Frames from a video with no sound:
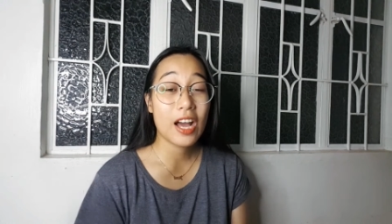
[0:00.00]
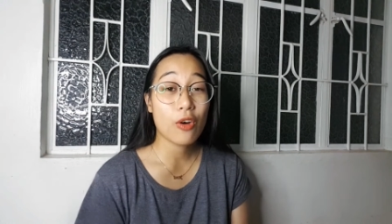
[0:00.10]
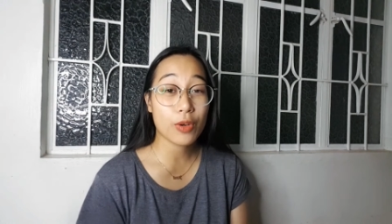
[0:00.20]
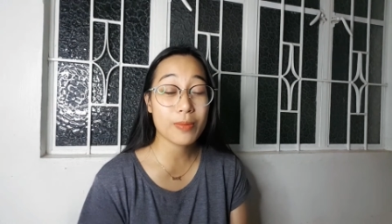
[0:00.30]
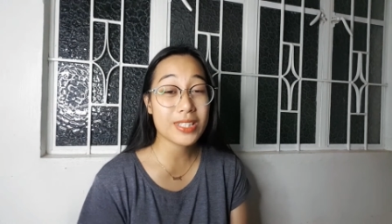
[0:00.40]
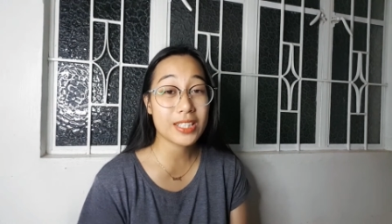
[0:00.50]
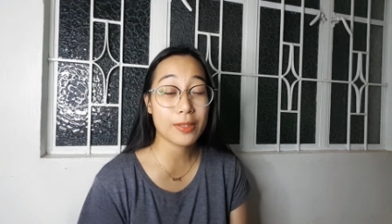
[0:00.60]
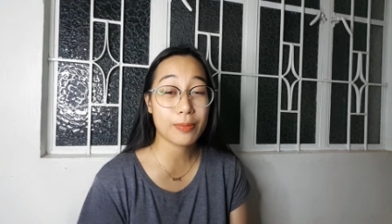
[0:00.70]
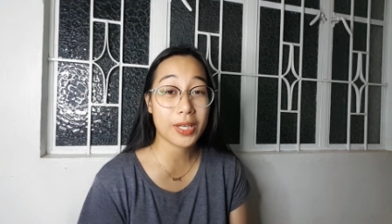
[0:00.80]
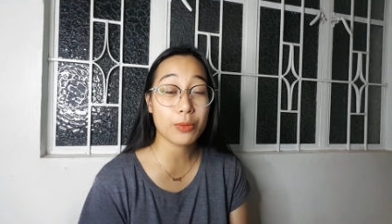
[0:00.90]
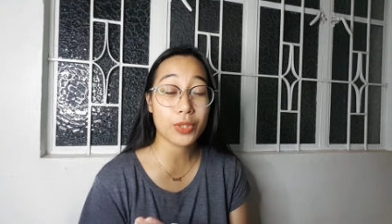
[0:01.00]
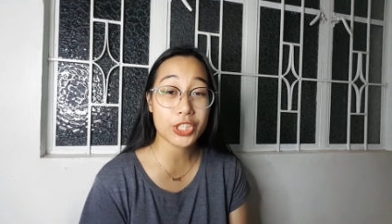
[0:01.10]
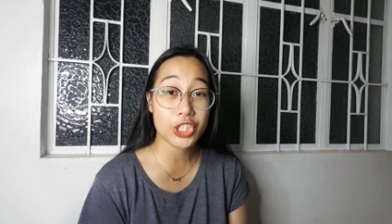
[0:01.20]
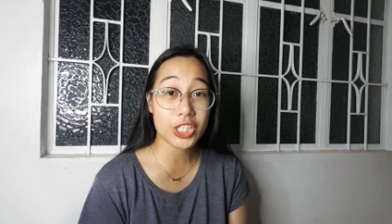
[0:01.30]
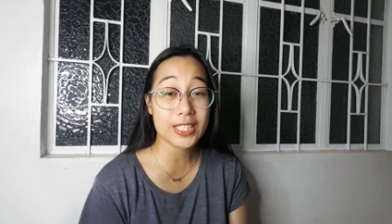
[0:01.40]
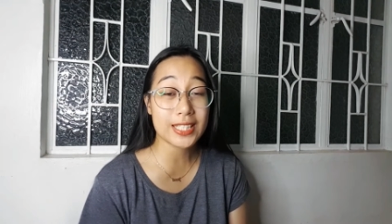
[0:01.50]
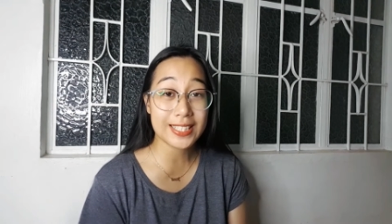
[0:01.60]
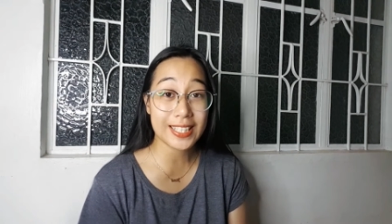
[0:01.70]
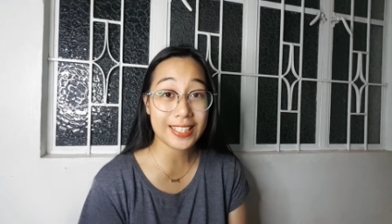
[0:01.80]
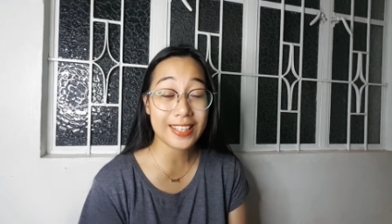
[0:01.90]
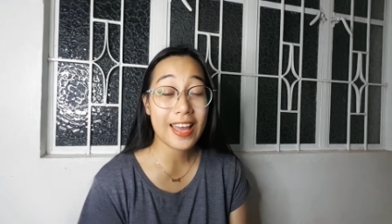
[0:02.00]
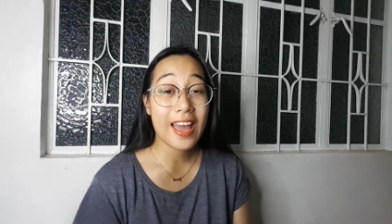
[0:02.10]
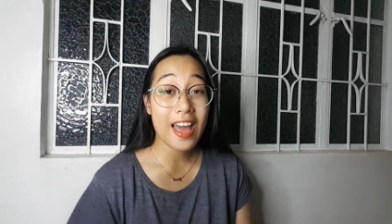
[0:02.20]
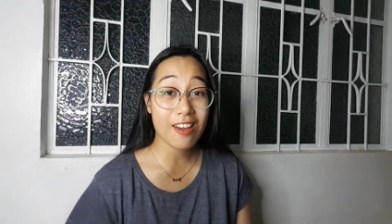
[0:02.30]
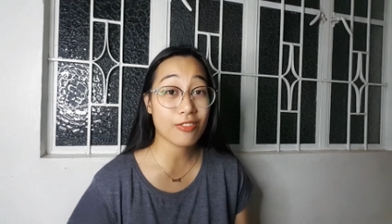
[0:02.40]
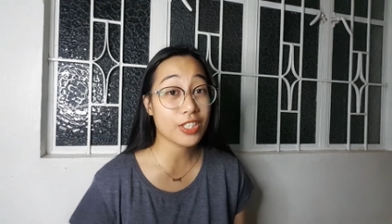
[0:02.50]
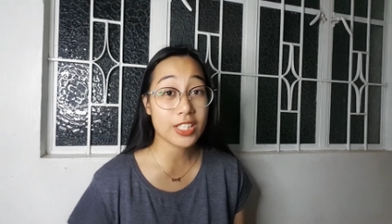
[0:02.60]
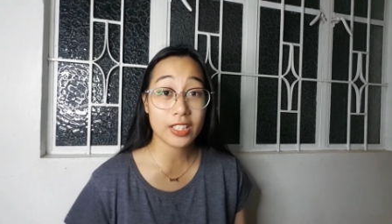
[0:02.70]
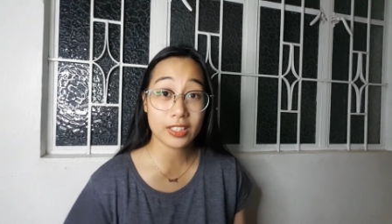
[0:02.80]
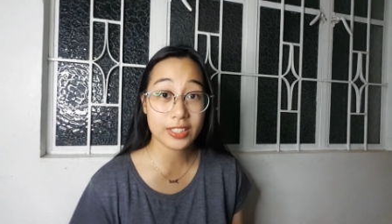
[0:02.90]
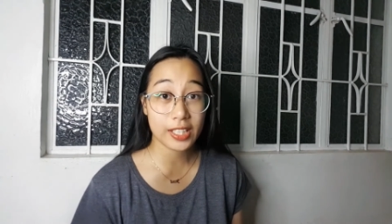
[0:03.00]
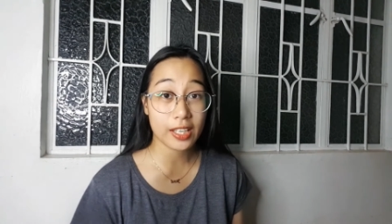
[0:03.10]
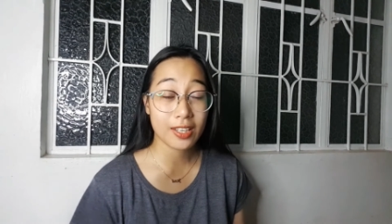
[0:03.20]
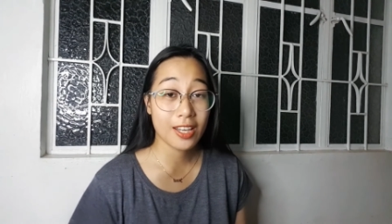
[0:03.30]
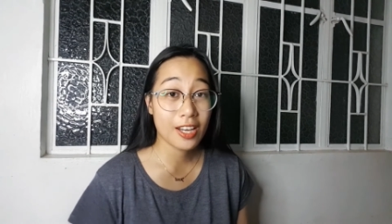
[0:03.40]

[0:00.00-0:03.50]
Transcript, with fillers: we must celebrate what Jesus did every single day.